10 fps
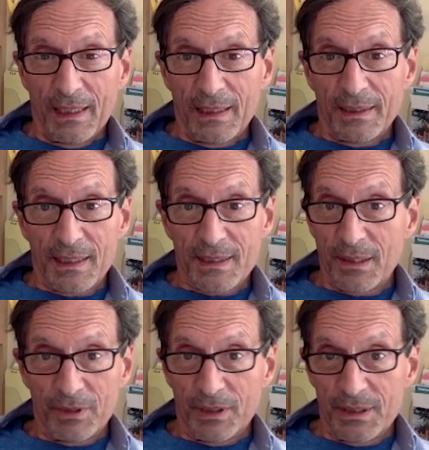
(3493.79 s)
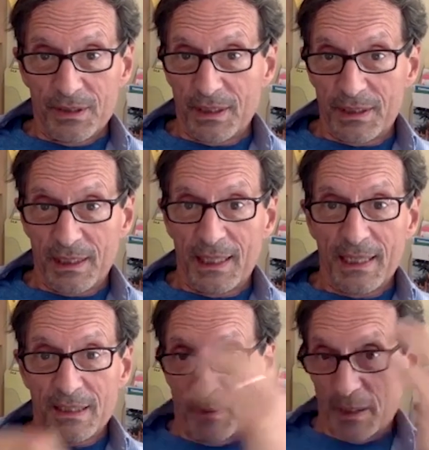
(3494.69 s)
It doesn't reduce it. It
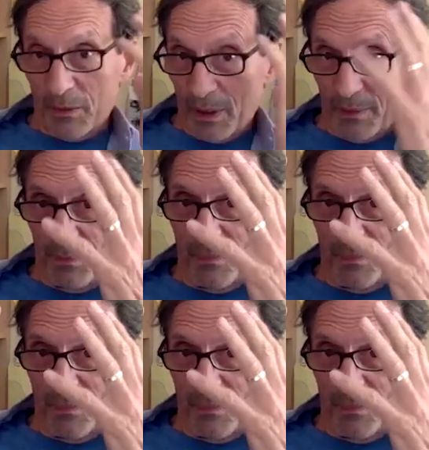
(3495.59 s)
has to be re-